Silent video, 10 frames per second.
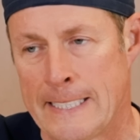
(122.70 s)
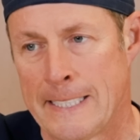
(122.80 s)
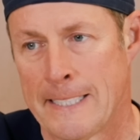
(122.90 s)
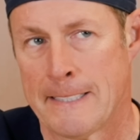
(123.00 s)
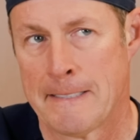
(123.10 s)

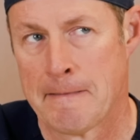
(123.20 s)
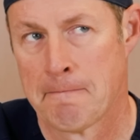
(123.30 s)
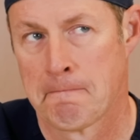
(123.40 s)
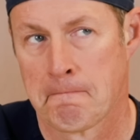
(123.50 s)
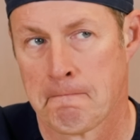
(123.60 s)

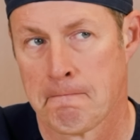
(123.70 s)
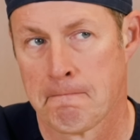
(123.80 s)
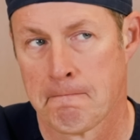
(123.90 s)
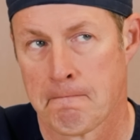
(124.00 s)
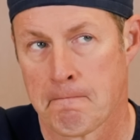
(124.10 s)

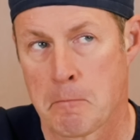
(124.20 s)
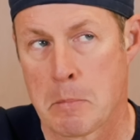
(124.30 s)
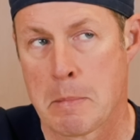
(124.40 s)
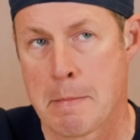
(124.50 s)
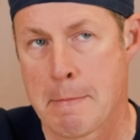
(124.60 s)

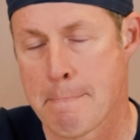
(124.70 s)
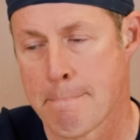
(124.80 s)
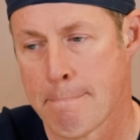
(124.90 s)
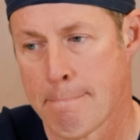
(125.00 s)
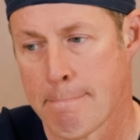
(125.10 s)

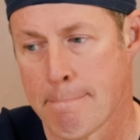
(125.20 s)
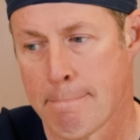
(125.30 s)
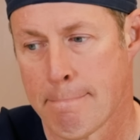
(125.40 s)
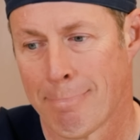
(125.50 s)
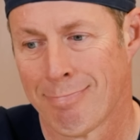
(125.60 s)

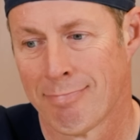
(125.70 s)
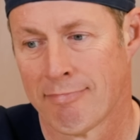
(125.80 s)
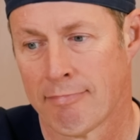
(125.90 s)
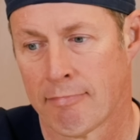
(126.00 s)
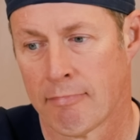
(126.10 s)

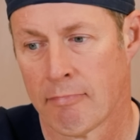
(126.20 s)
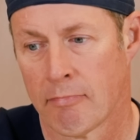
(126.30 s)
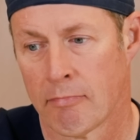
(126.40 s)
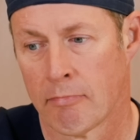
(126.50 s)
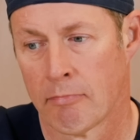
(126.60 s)

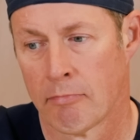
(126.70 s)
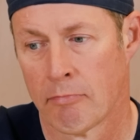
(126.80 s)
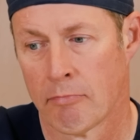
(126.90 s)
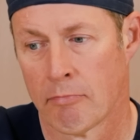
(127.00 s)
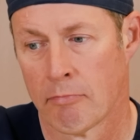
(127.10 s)

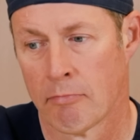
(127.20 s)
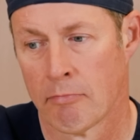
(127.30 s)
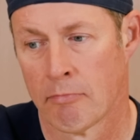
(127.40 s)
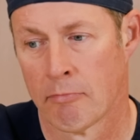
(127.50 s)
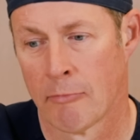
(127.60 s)
(silent)